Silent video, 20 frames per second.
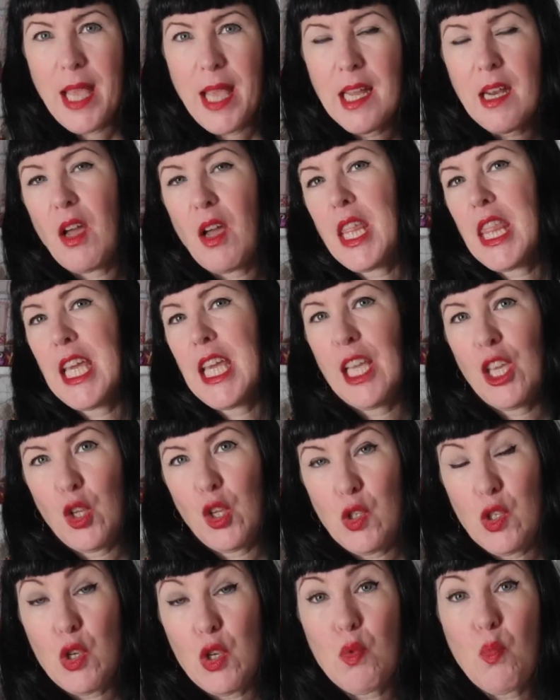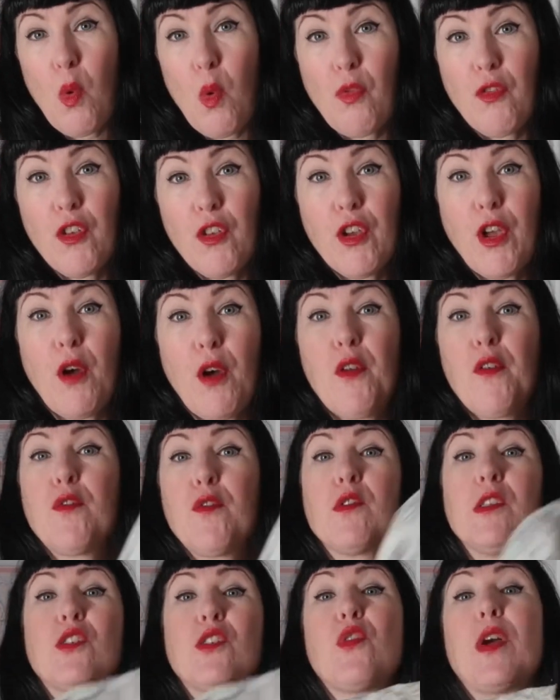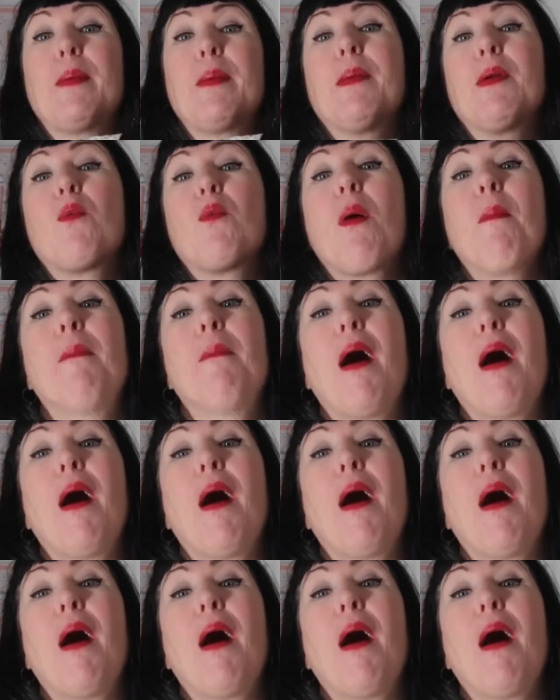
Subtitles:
and I think you do want to go for a drapey one,